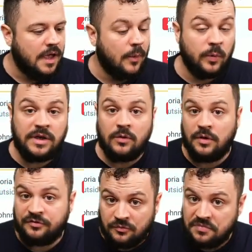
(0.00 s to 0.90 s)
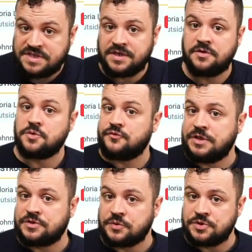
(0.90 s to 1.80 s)
We know if you're missing those
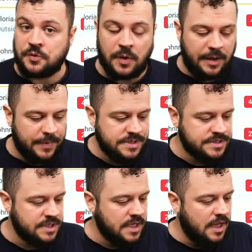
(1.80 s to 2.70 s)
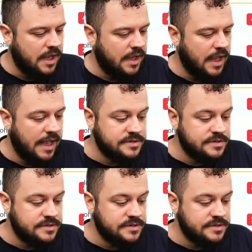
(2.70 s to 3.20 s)
resource requirements. And